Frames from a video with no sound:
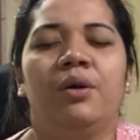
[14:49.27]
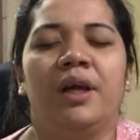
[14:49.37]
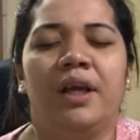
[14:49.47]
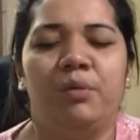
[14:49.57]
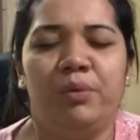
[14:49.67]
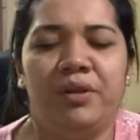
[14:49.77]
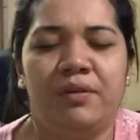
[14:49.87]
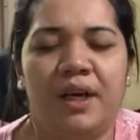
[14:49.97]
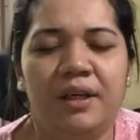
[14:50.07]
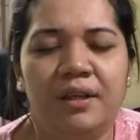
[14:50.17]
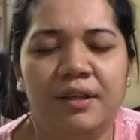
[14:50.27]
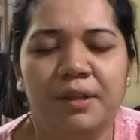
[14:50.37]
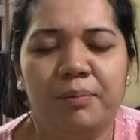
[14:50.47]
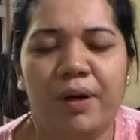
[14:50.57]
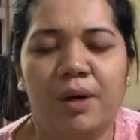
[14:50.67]
And we render it
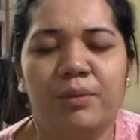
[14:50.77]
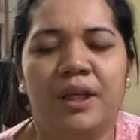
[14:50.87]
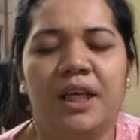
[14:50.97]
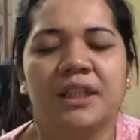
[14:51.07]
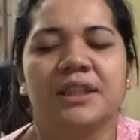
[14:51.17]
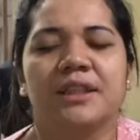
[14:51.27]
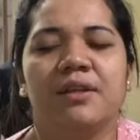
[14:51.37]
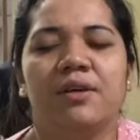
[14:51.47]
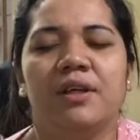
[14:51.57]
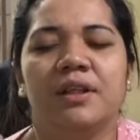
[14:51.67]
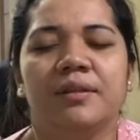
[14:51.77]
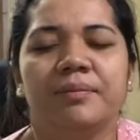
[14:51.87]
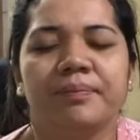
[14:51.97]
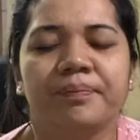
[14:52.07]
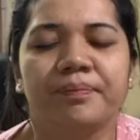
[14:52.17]
powerless, Lord.
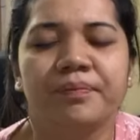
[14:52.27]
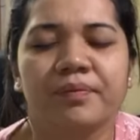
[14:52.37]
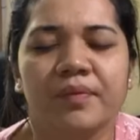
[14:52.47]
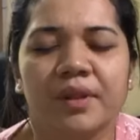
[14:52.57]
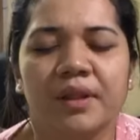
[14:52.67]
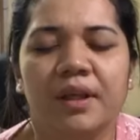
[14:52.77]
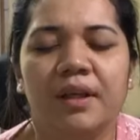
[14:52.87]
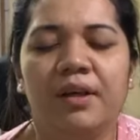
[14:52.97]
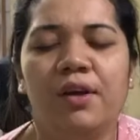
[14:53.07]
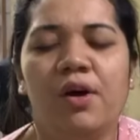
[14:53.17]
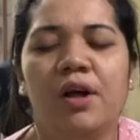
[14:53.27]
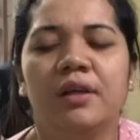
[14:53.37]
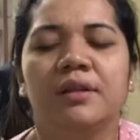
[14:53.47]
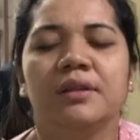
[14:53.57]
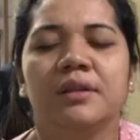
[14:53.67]
Amen. Amen. Lord,
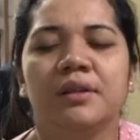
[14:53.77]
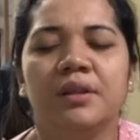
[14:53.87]
Amen.